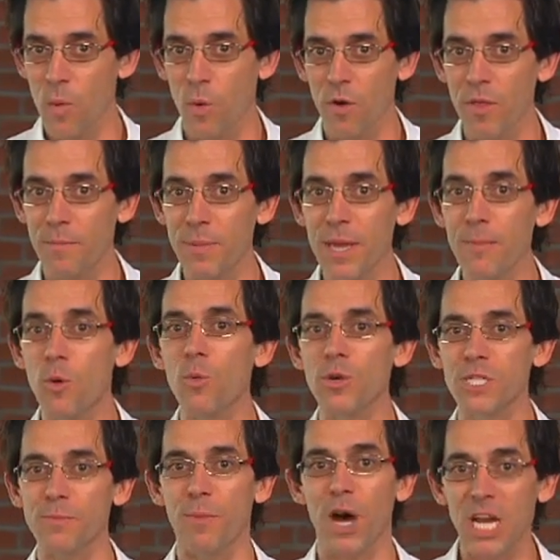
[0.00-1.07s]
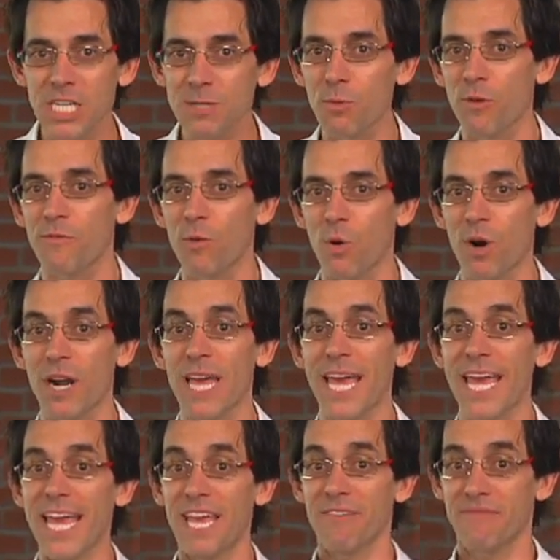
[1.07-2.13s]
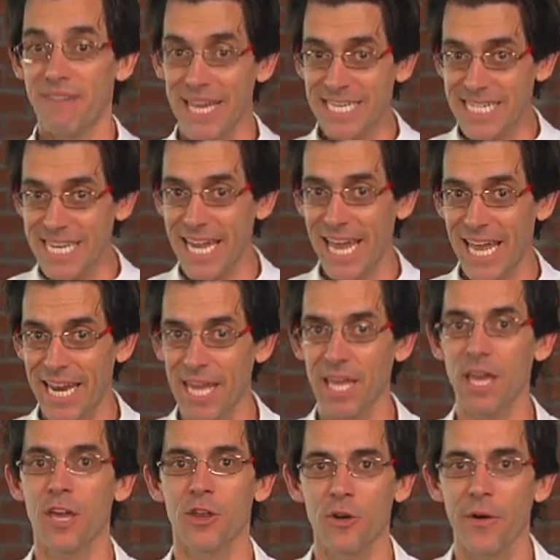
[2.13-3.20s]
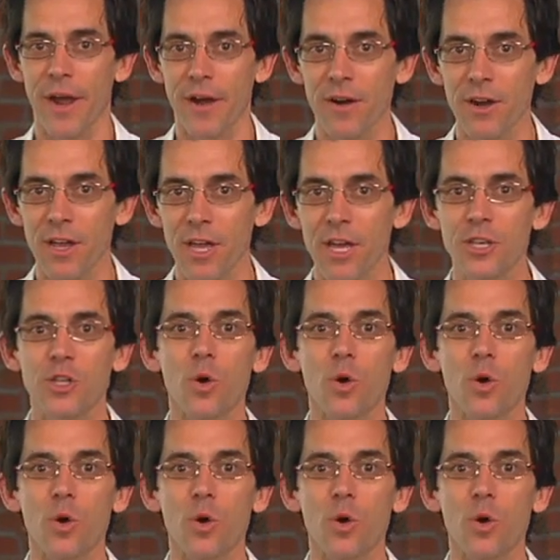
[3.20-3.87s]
where the people responsible for investigating your error